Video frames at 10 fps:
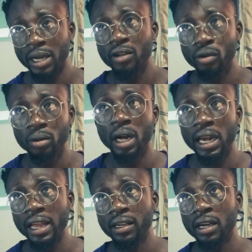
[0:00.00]
crew, I
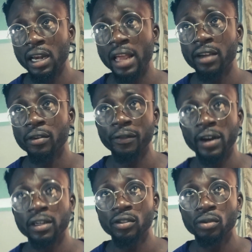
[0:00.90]
like
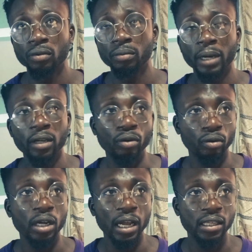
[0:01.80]
referring to my
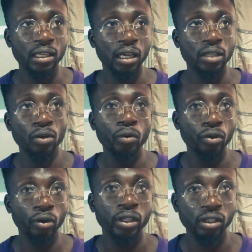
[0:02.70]
crew guys as
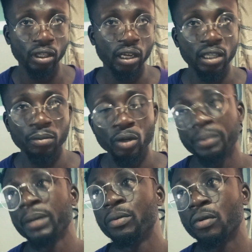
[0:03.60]
audio engineers. Most
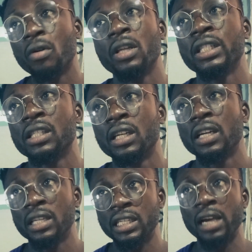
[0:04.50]
people call
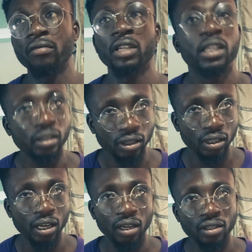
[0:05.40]
it sound
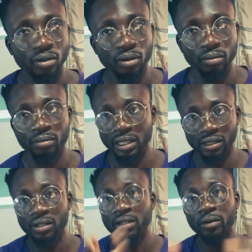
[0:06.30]
engineers or
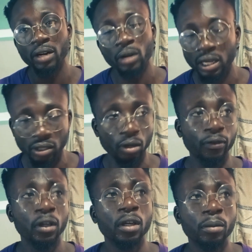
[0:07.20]
the regular stuff,
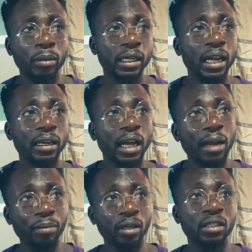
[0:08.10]
but then I
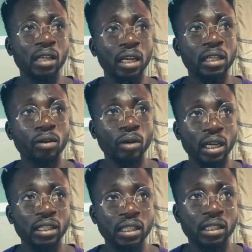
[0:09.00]
personally look
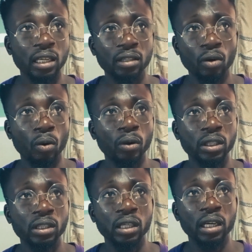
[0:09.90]
at it and call
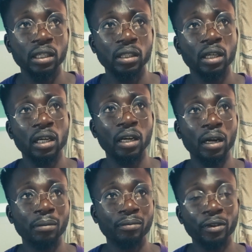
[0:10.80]
it and
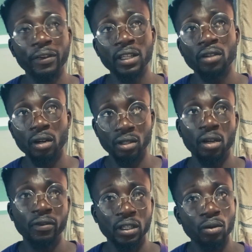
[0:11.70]
refer to
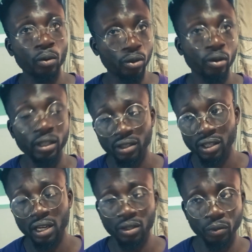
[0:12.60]
ourselves as audio
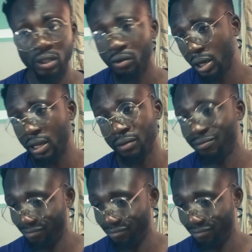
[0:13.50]
engineers, which you can